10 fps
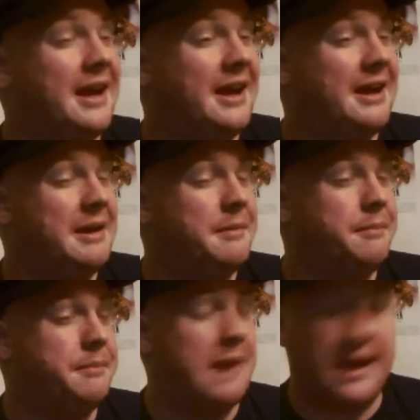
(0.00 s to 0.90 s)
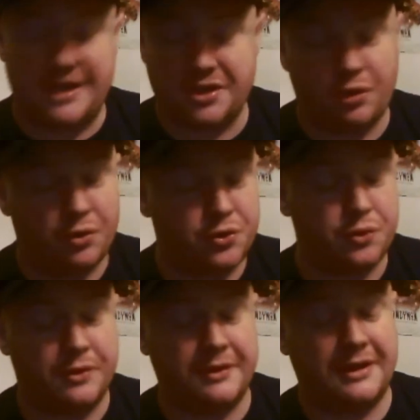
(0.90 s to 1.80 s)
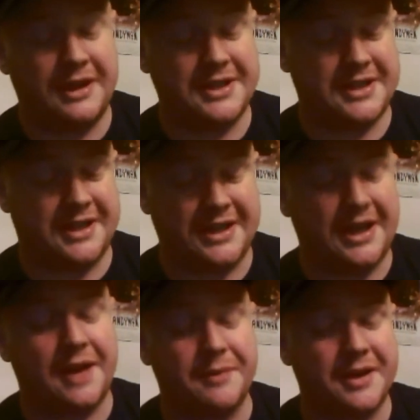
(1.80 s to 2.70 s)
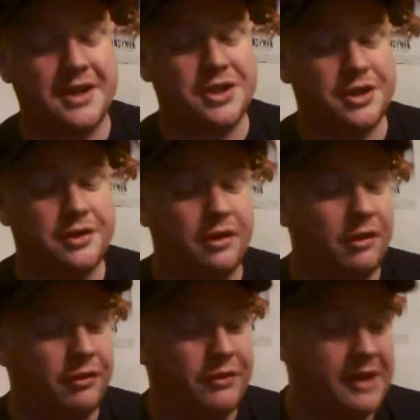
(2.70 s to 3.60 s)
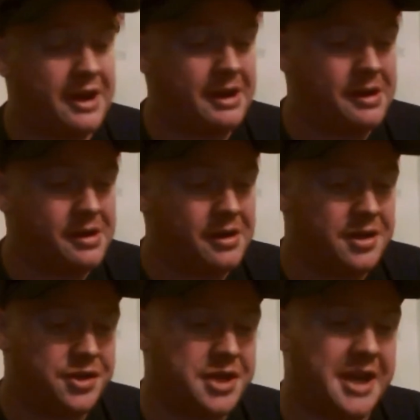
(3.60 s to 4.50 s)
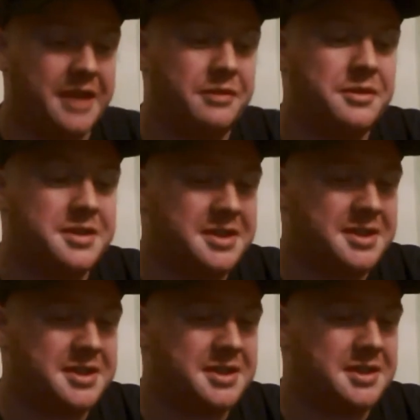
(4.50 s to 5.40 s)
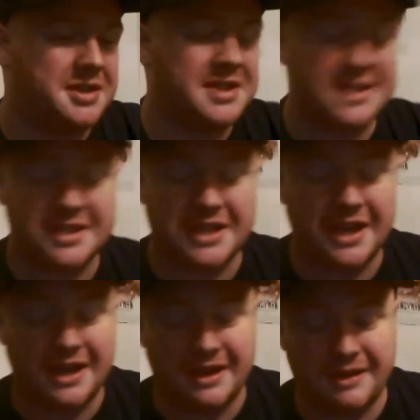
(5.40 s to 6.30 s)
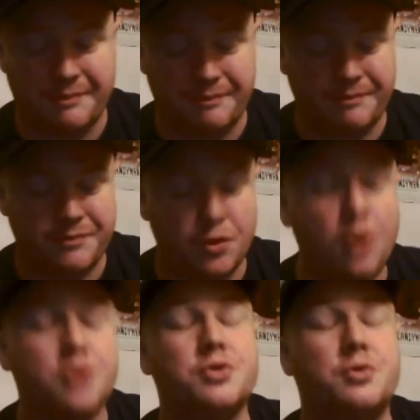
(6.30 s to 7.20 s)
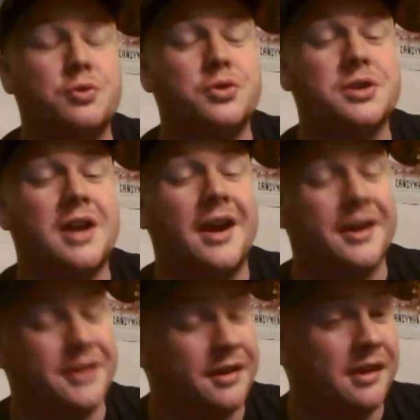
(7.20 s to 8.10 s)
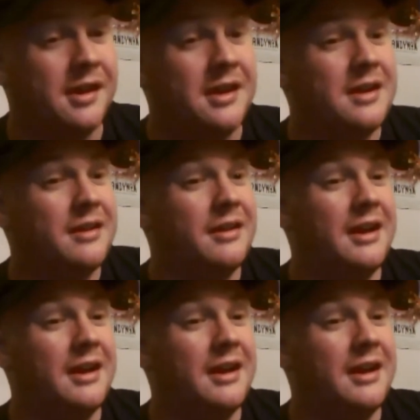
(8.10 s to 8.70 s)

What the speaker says: and he's also has a great admiration of Jerry Lewis's talk show host character.